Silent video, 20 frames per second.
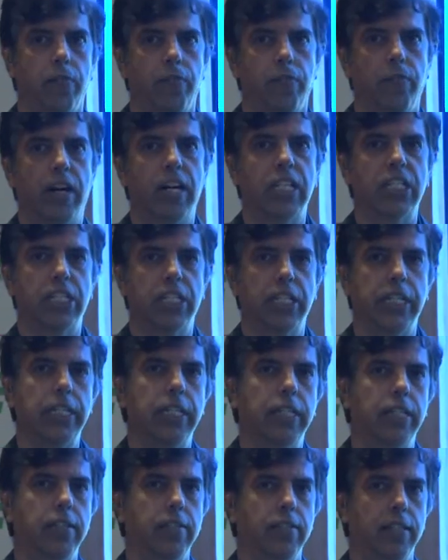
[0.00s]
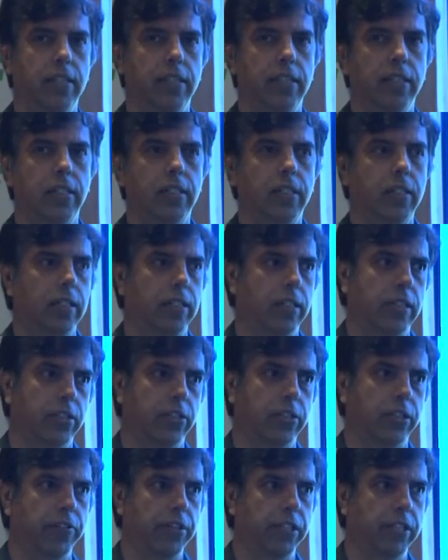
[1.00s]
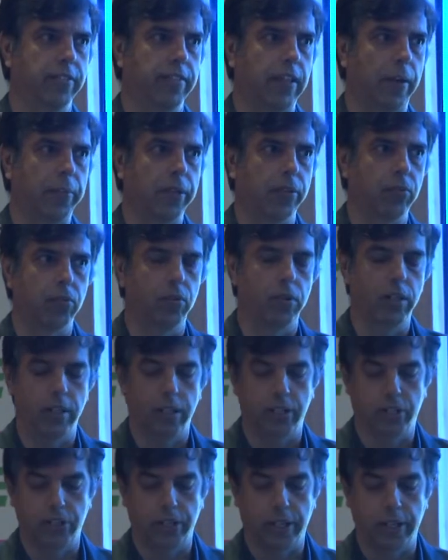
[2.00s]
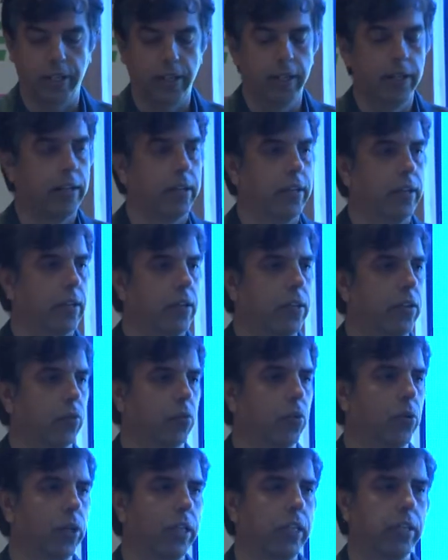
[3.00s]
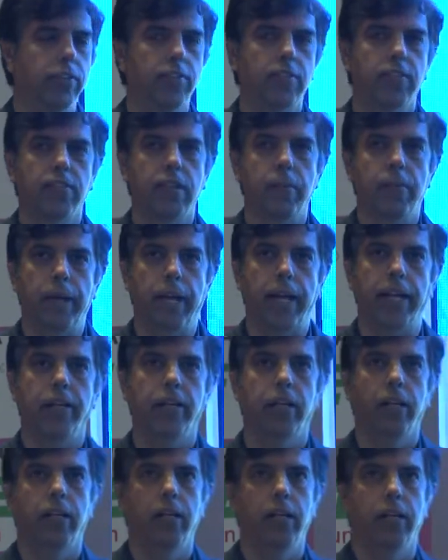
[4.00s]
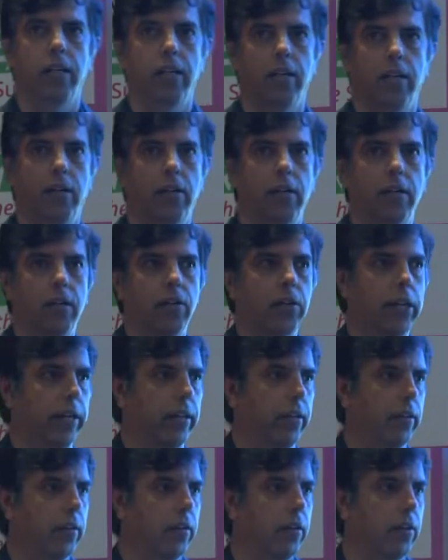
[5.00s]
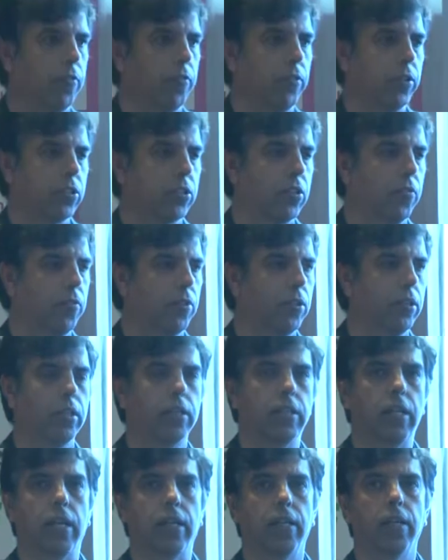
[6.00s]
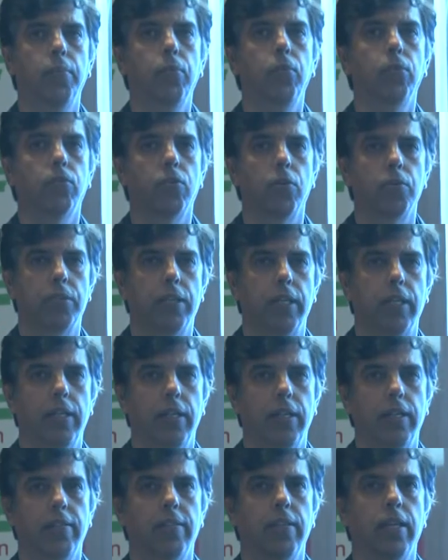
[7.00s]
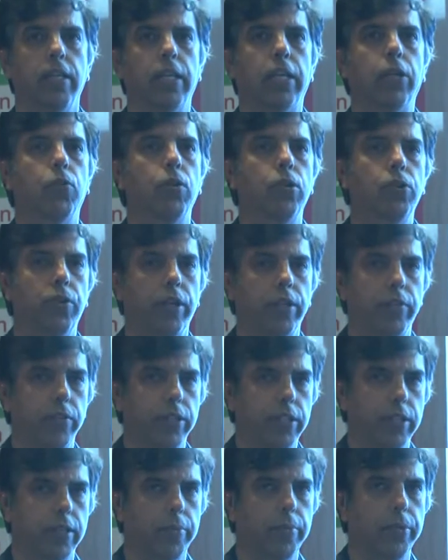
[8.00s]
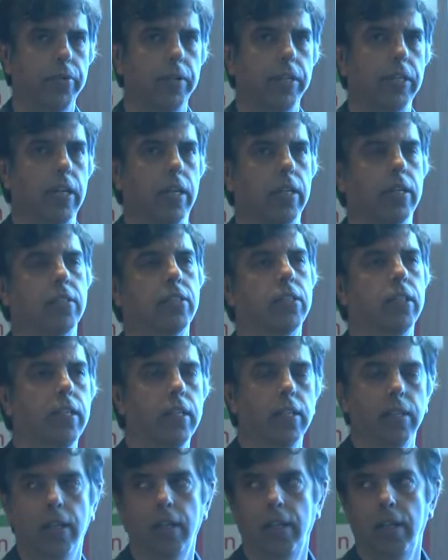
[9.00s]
fast changes in the industry which is happening solar industry. So, Lysaght is a brand. Uh, uh, okay, first of all, Tata BlueScope Steel is an equal joint venture between Tata Steel